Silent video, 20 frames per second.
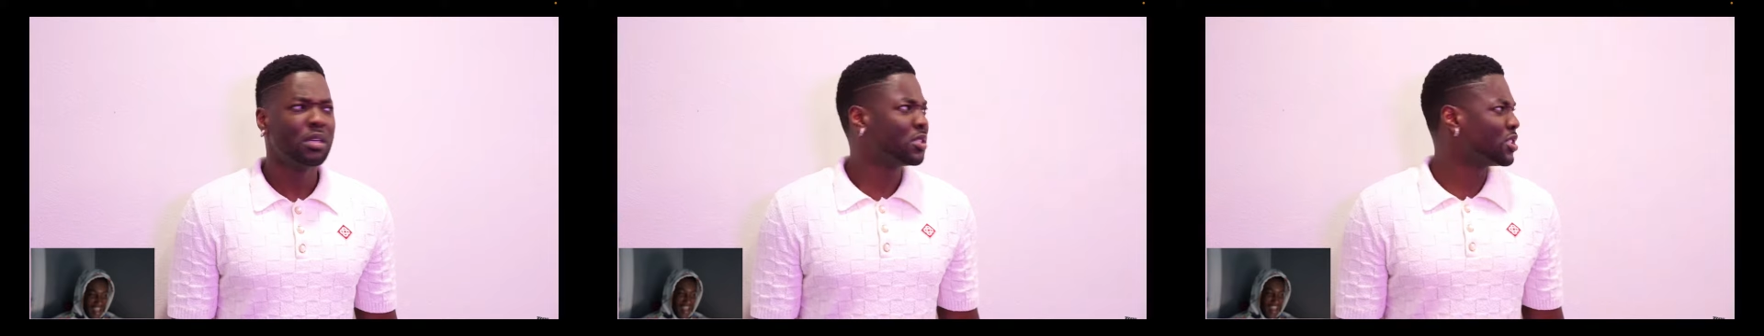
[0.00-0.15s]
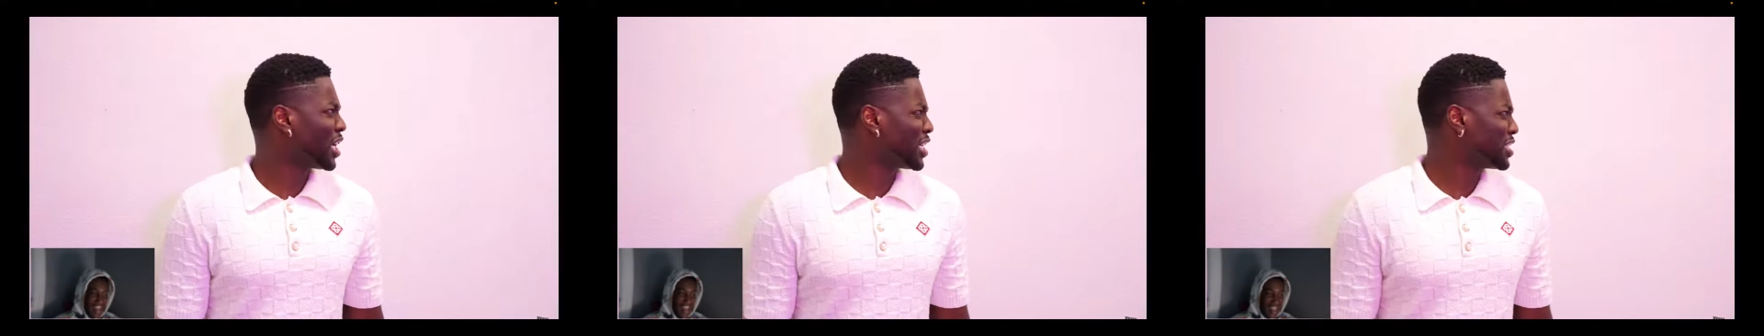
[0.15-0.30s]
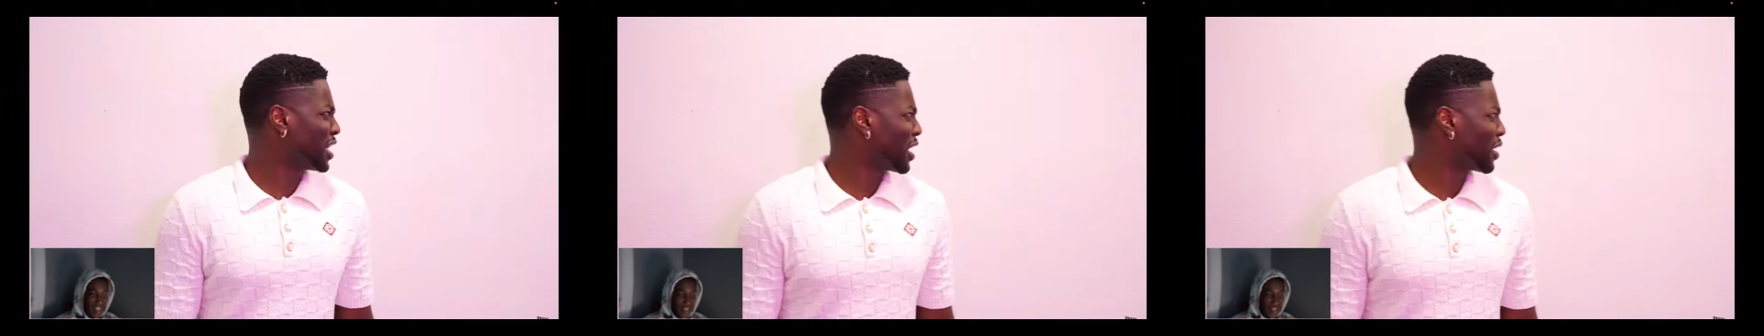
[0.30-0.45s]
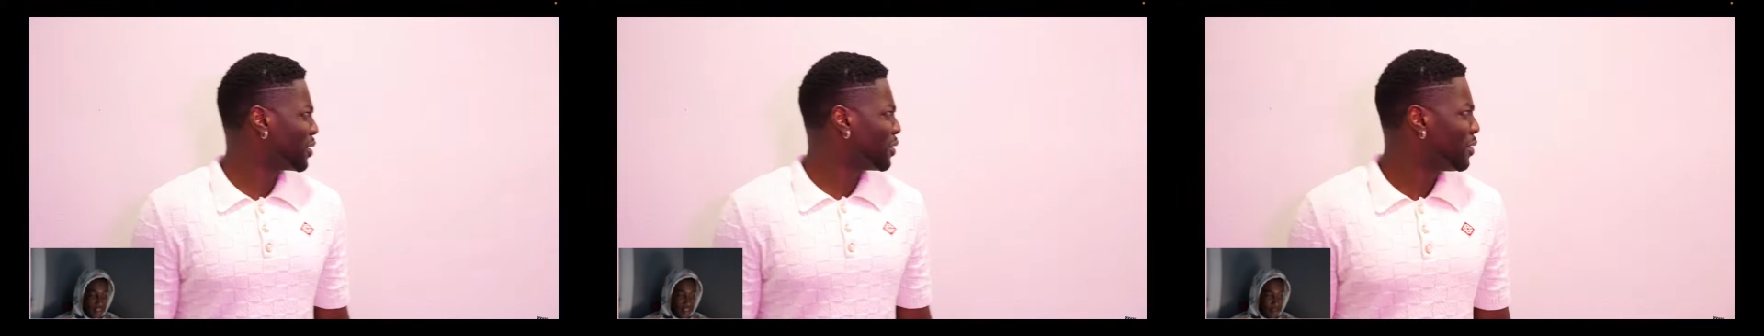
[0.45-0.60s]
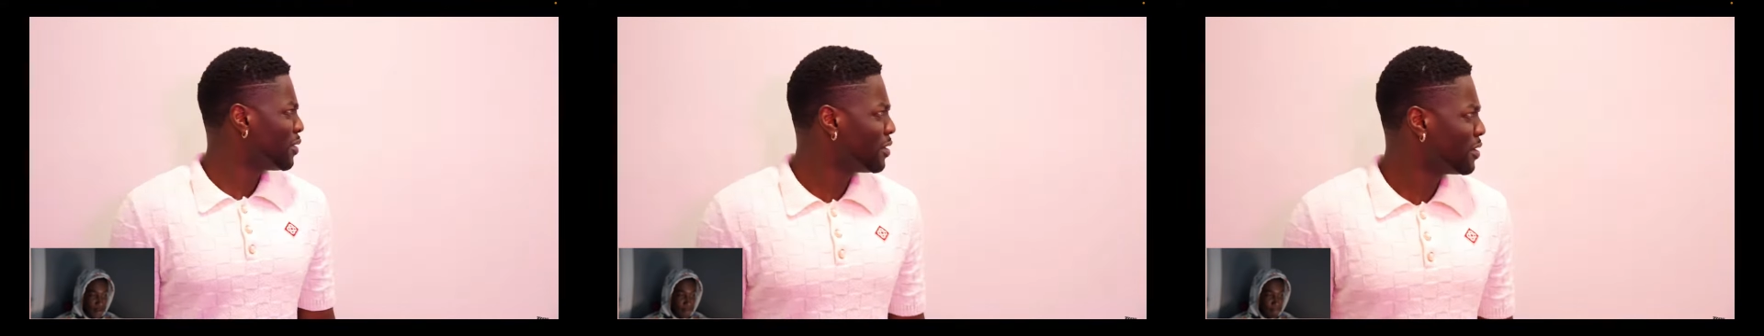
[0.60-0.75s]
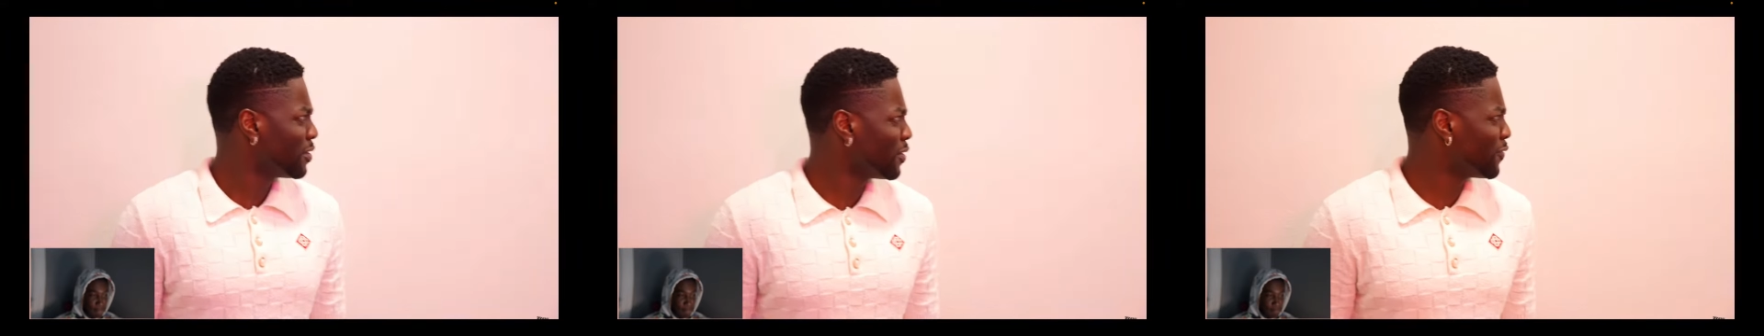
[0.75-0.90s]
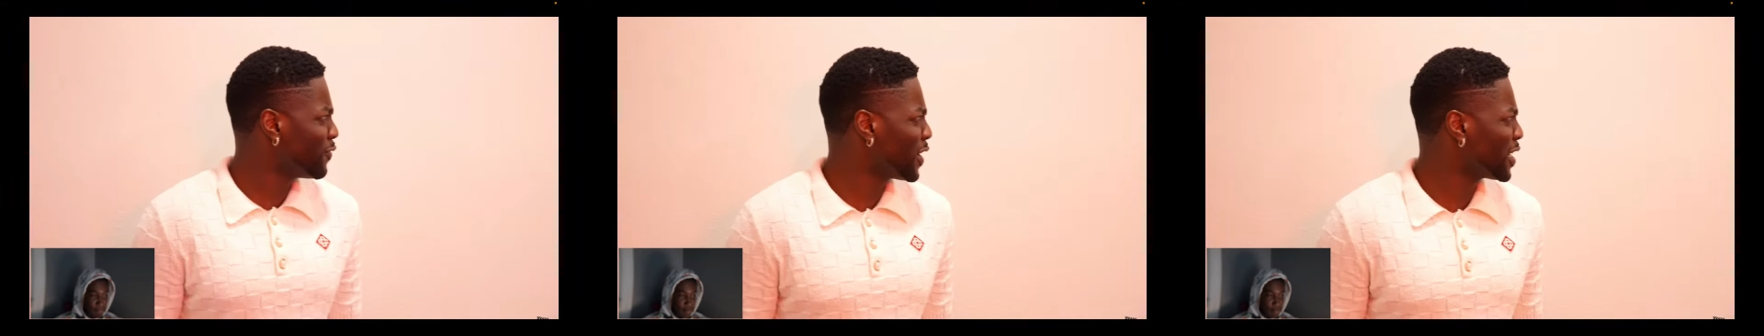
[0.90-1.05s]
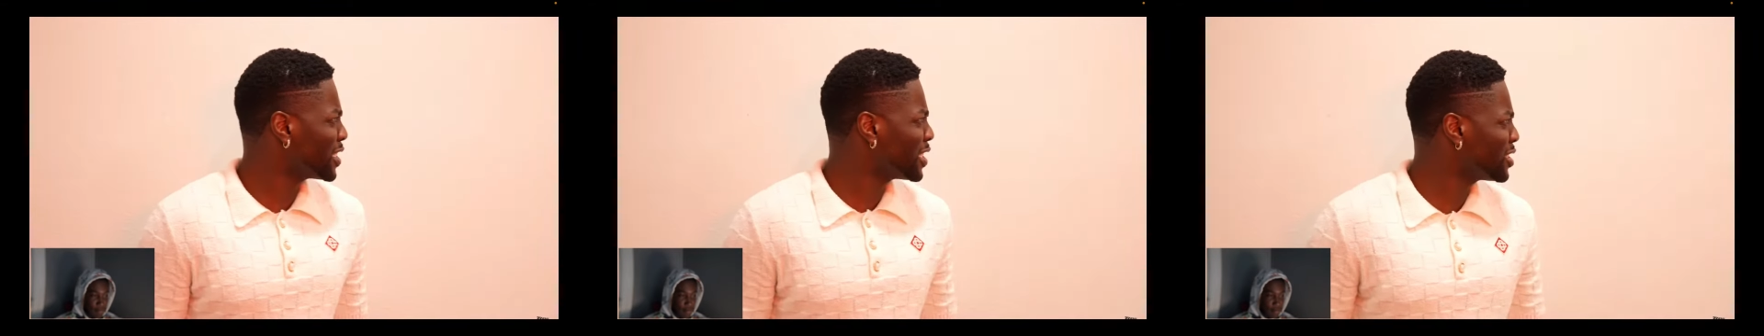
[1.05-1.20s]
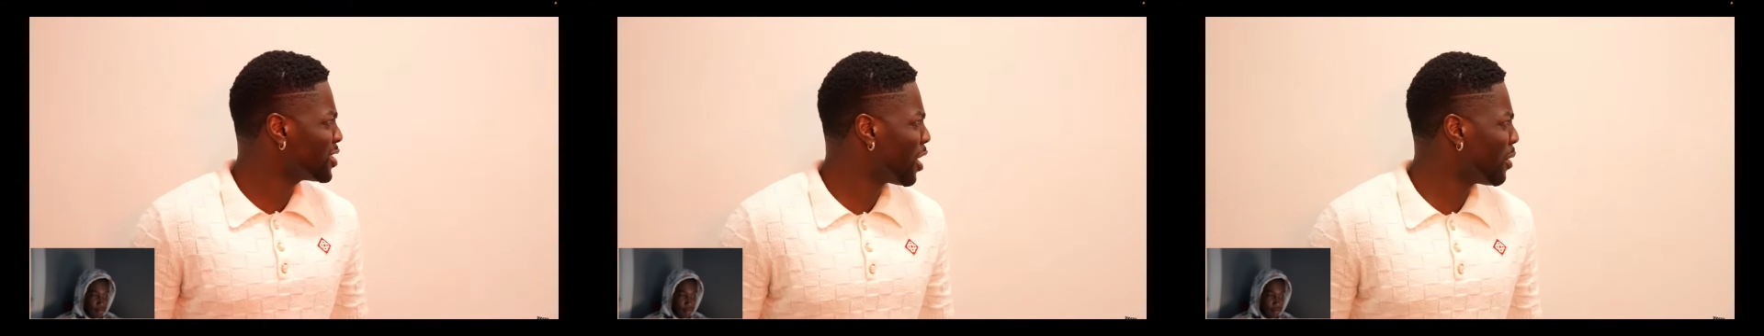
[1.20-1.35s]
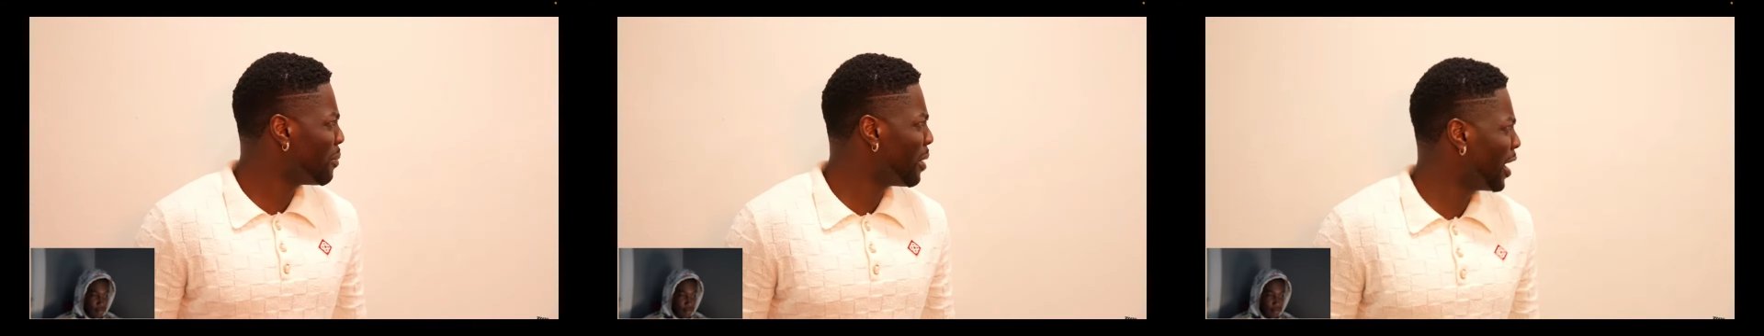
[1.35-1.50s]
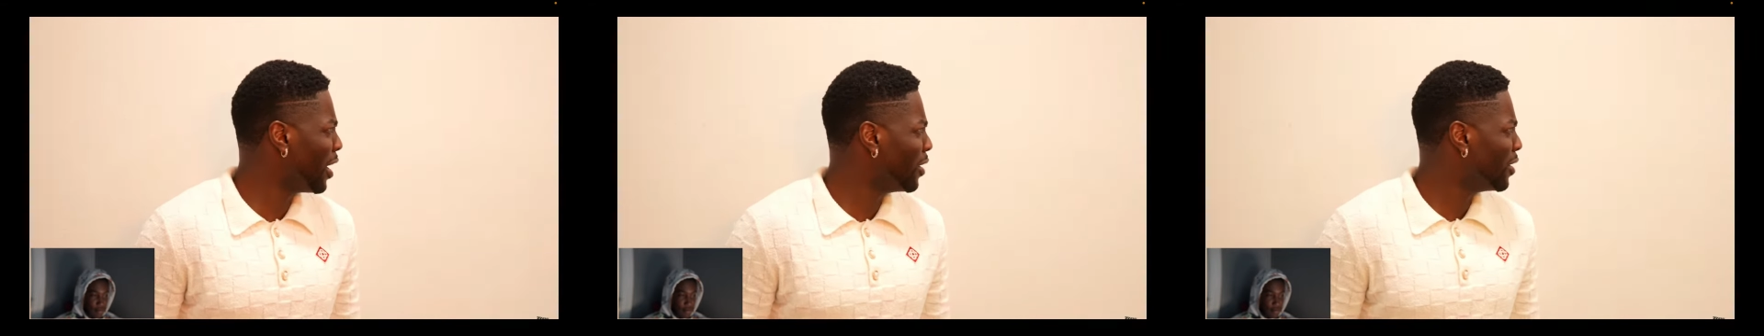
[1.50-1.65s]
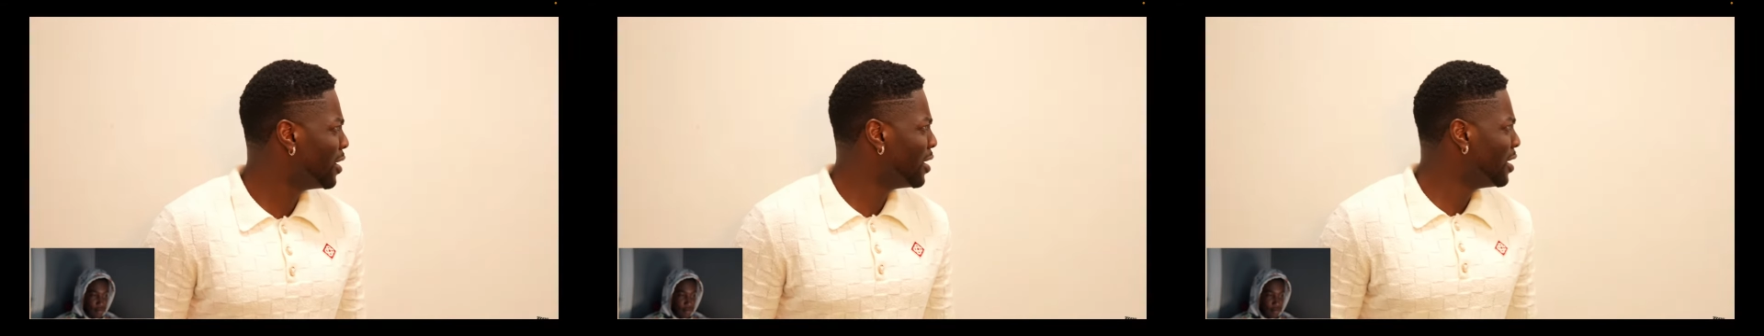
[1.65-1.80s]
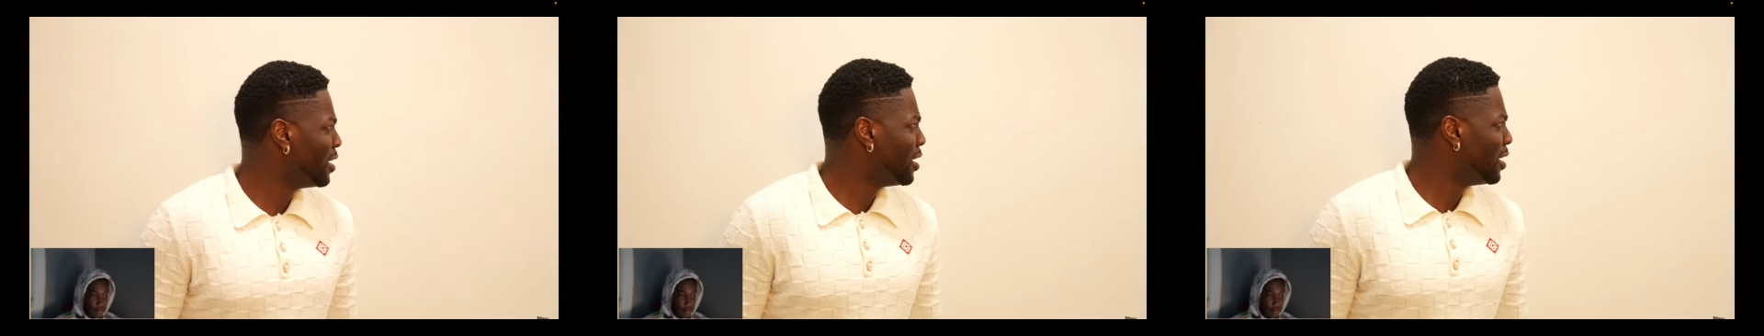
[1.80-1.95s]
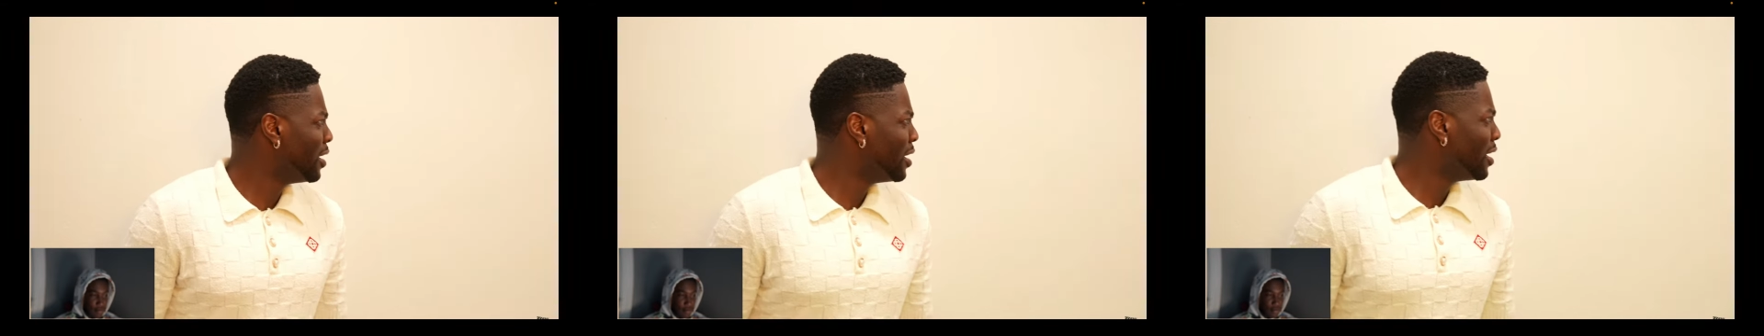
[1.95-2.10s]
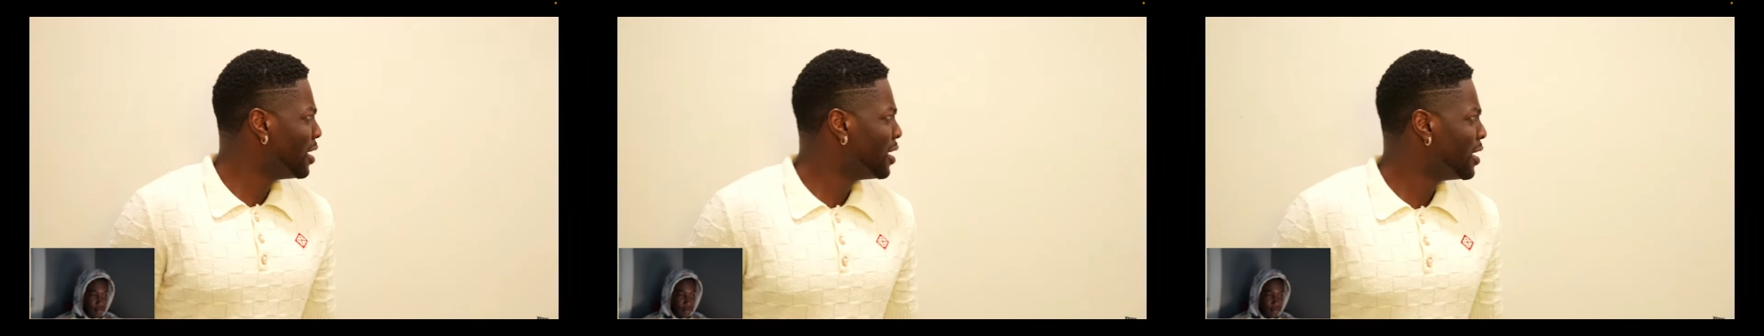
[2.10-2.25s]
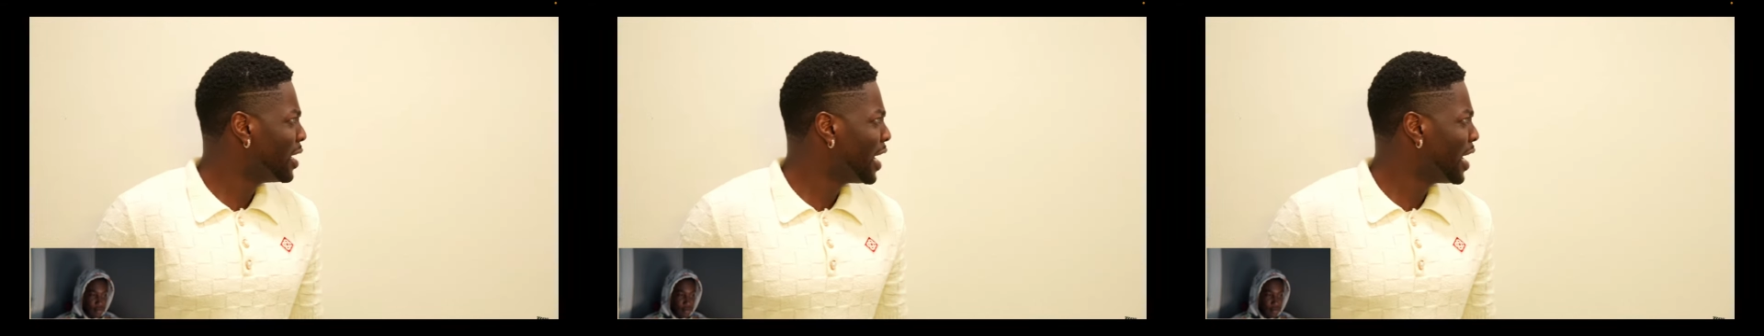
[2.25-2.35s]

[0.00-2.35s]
JJ, what is he talking about?